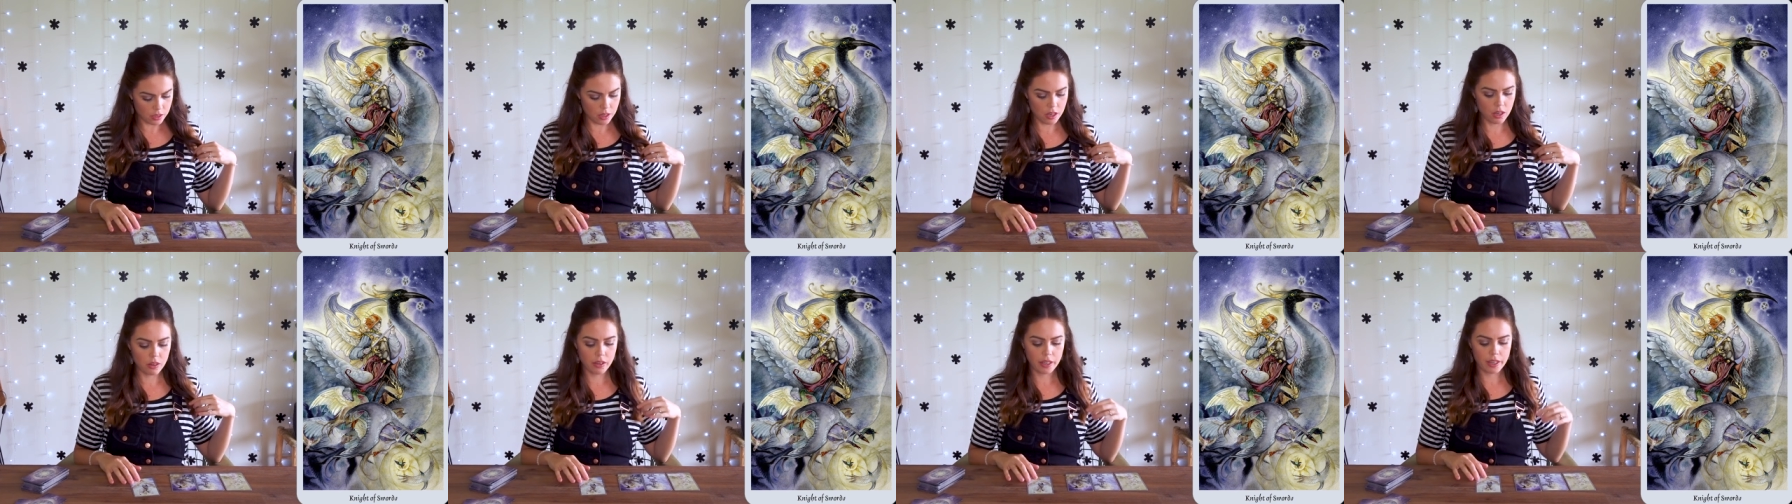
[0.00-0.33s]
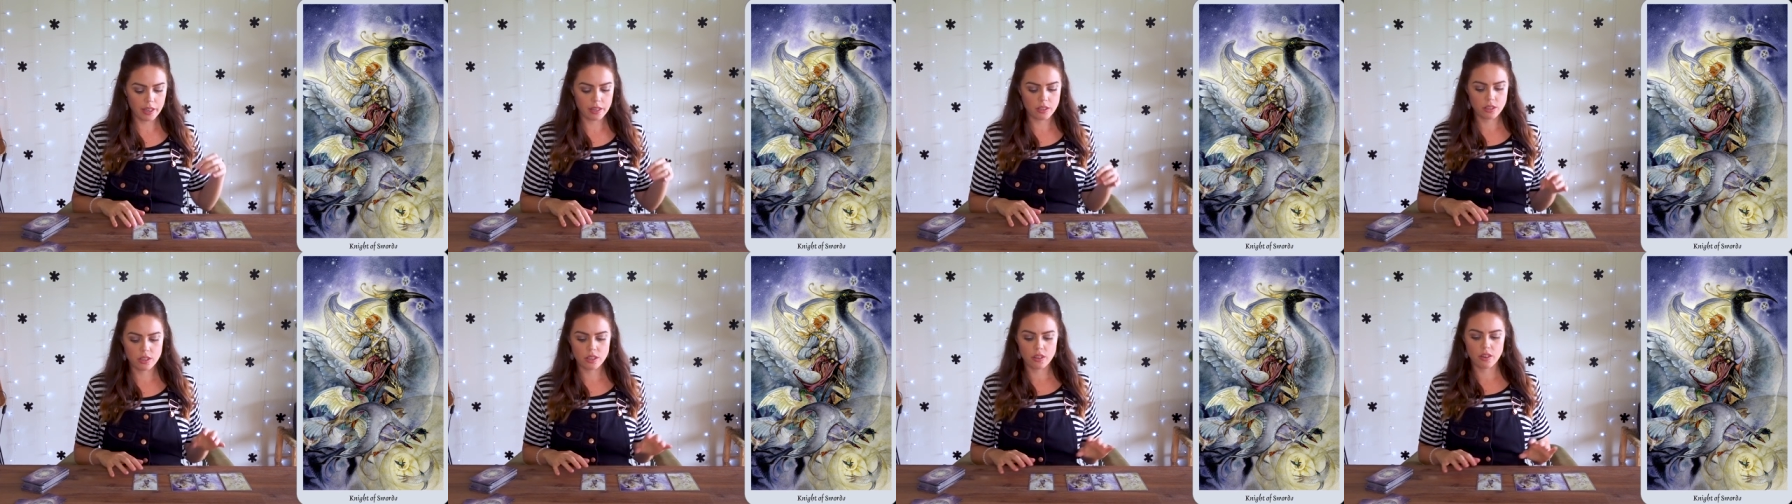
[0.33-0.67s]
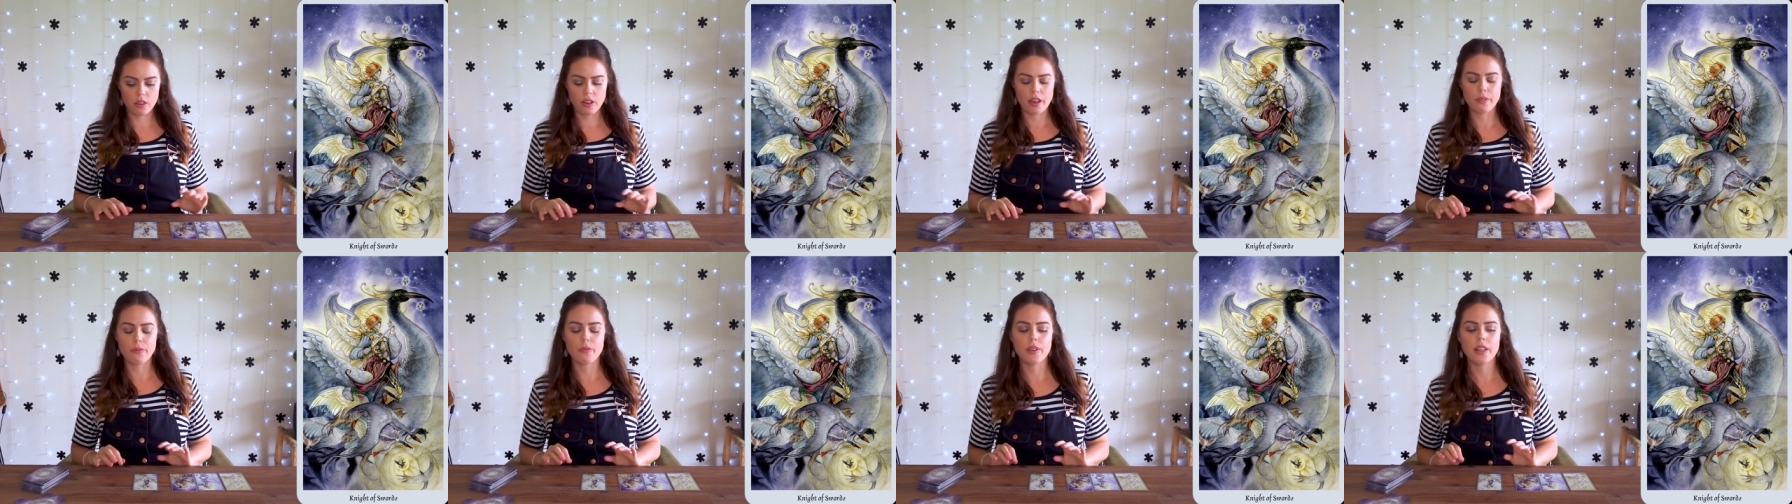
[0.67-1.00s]
Okay,
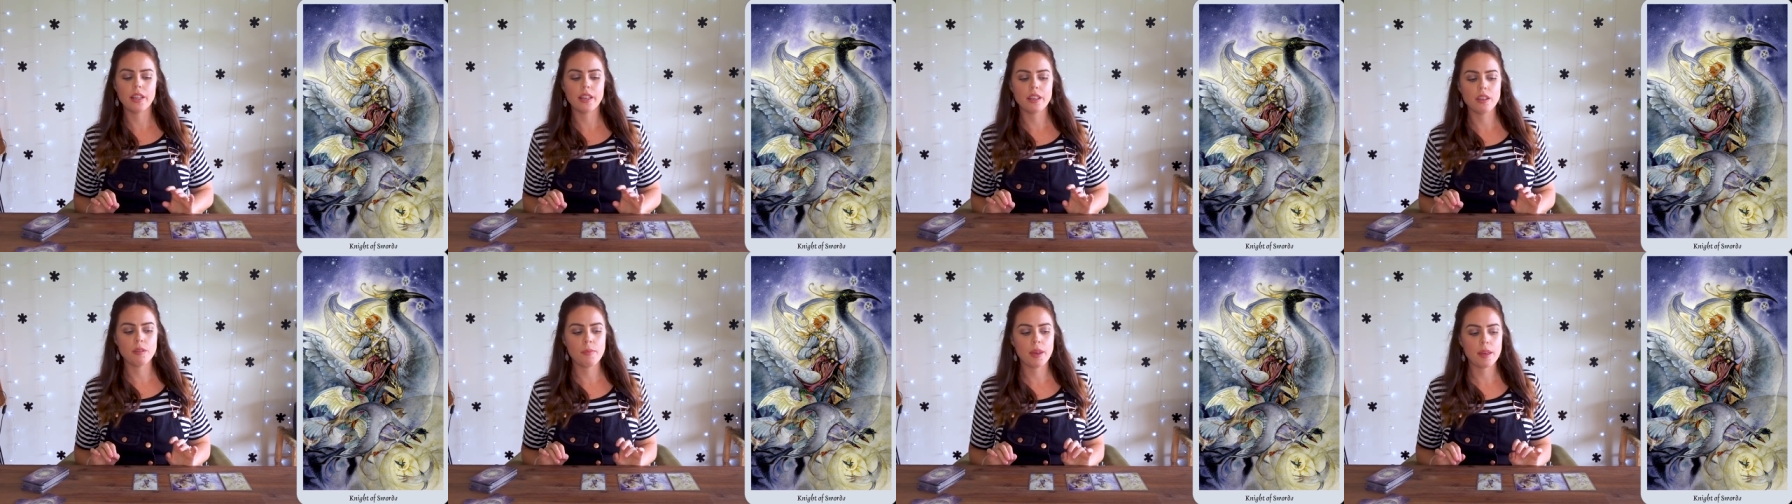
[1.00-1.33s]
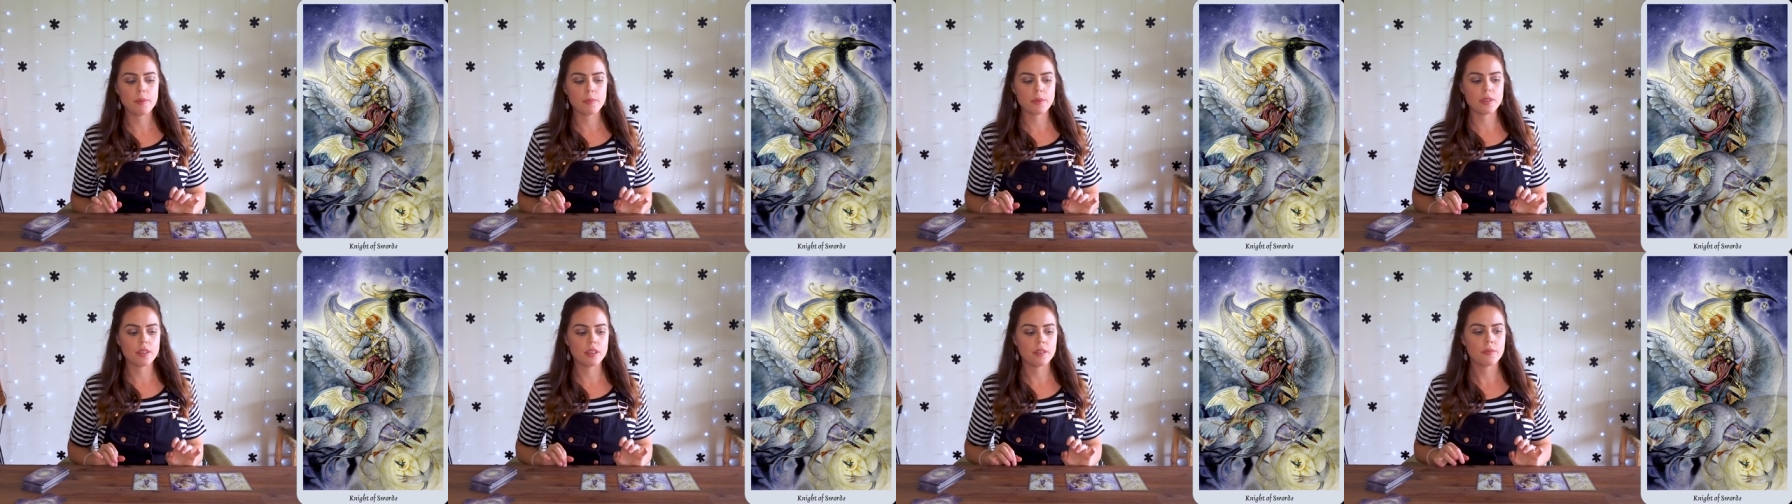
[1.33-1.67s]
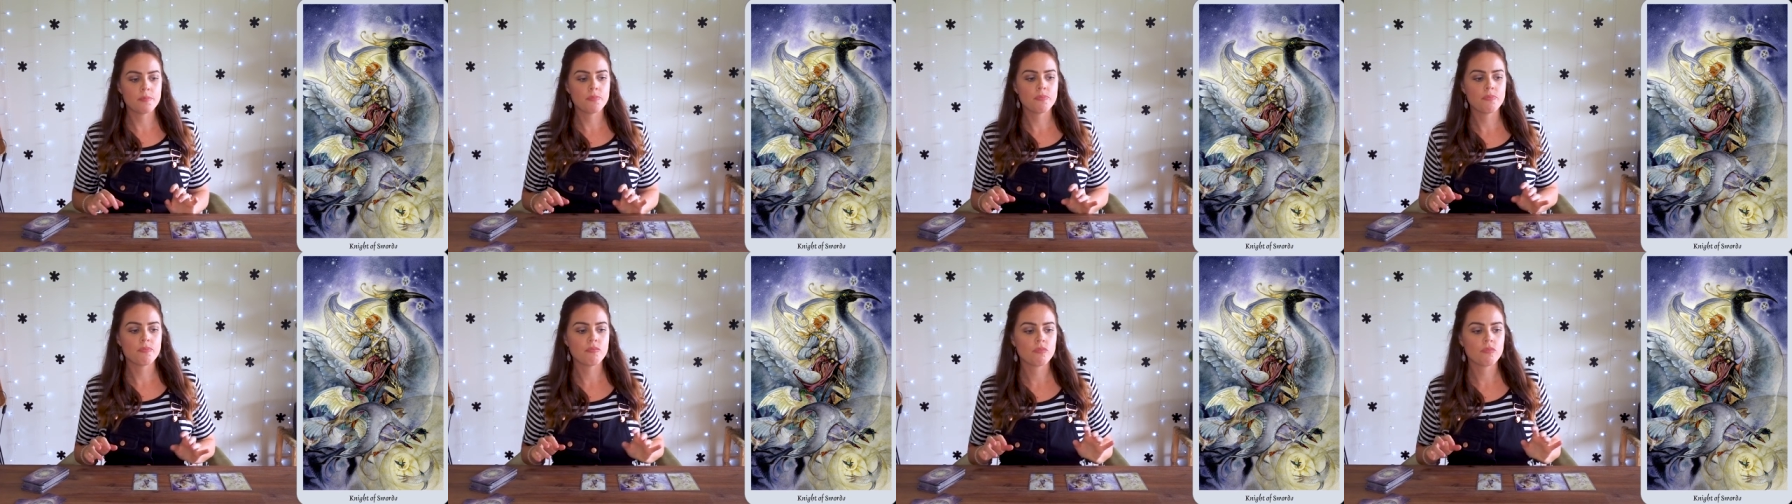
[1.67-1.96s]
so I feel like you may be,